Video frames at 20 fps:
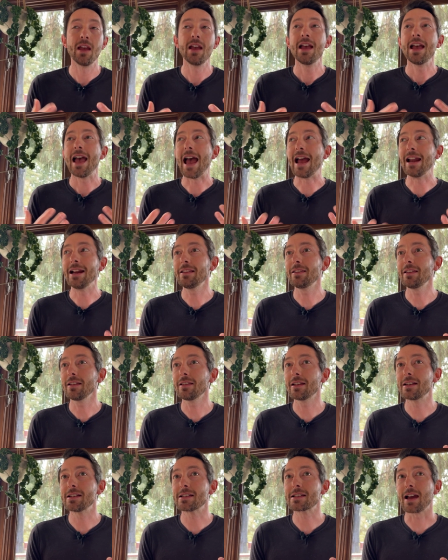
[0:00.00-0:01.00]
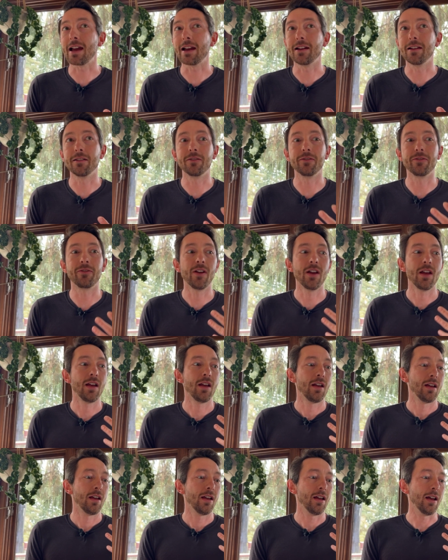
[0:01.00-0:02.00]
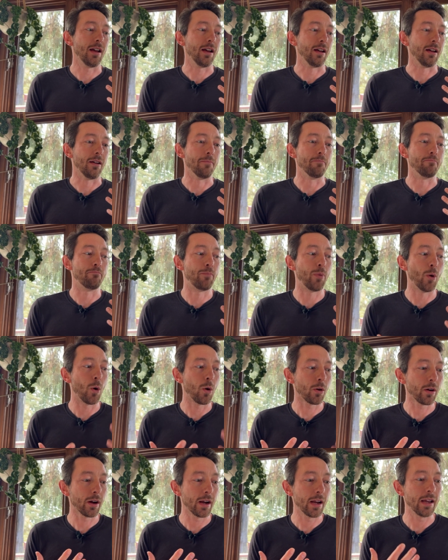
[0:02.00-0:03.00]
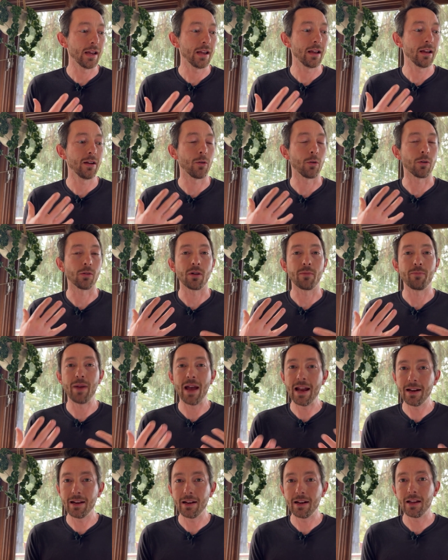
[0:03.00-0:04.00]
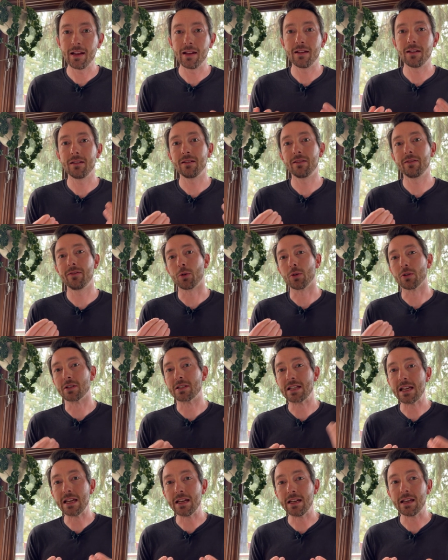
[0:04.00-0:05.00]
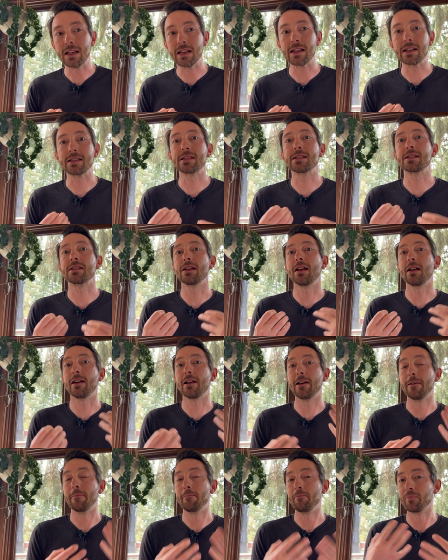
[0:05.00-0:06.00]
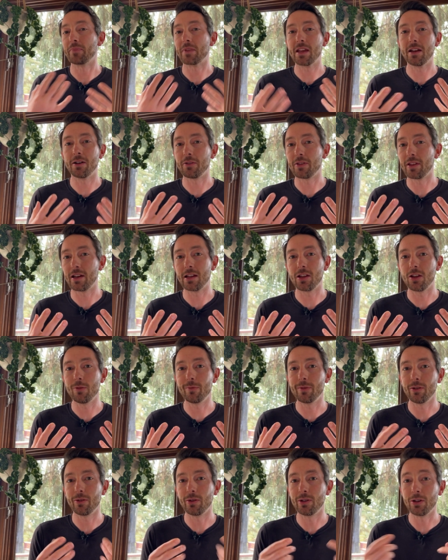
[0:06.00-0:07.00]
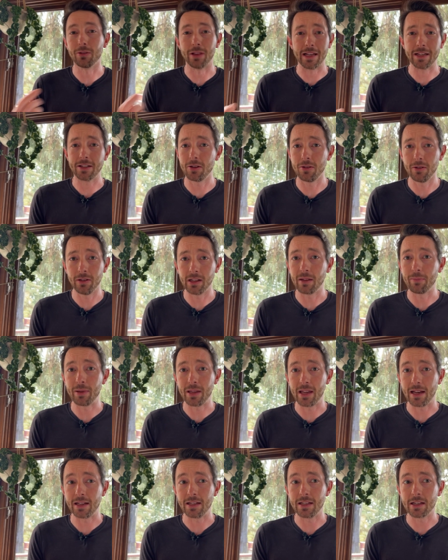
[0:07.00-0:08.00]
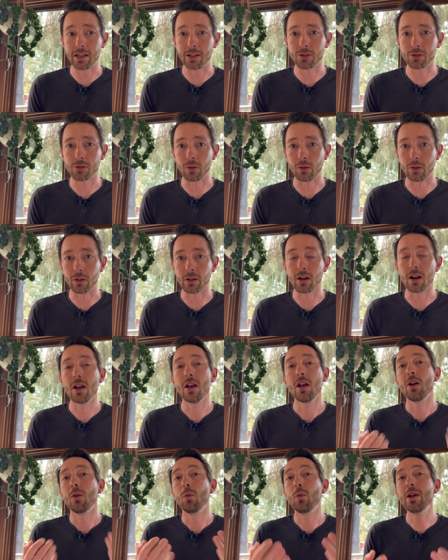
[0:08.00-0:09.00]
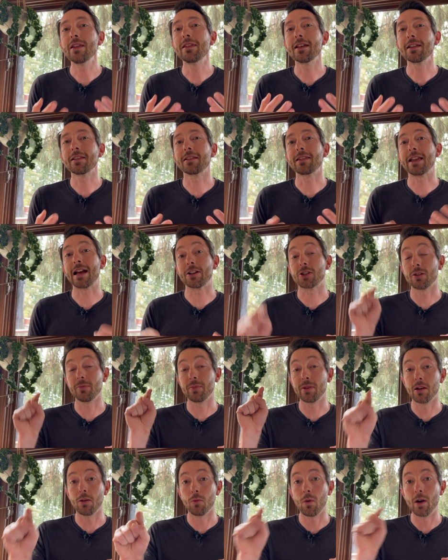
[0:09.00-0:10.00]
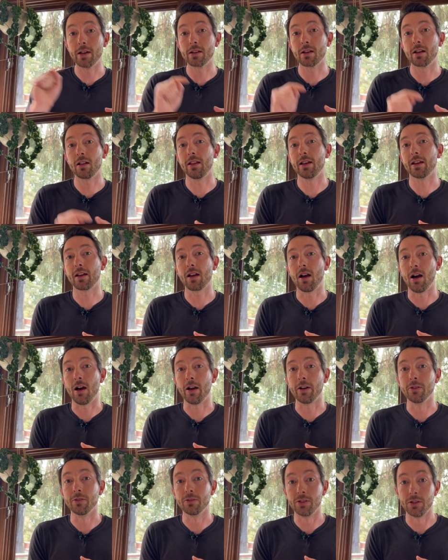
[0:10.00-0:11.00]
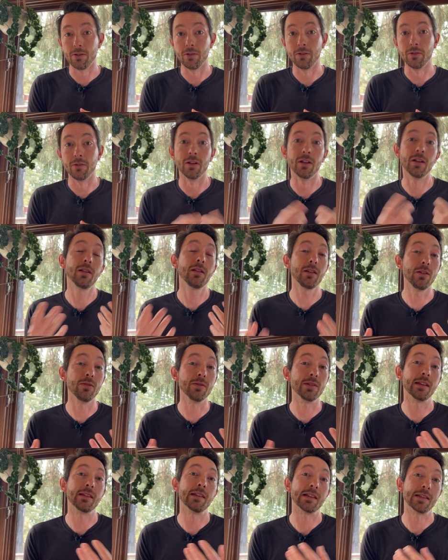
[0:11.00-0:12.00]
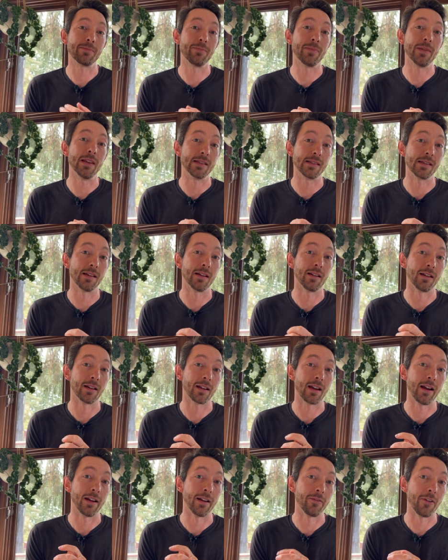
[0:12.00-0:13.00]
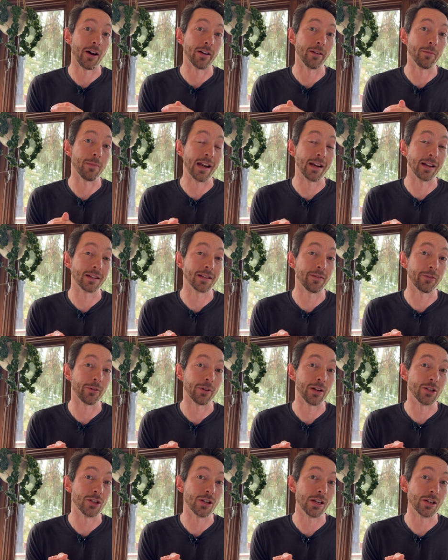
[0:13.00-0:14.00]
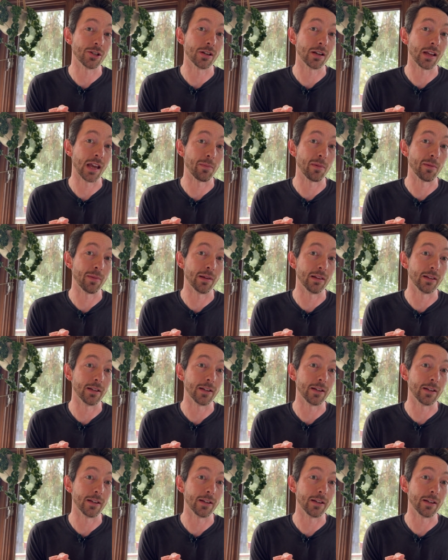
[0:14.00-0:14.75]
Anything that is kind of uh, boring or repetitive or tedious, um, you know, that a human would do, like tuning a PID controller, we think that that should be a one-click auto-tune using this, this uh, kind of automatic differentiation capability.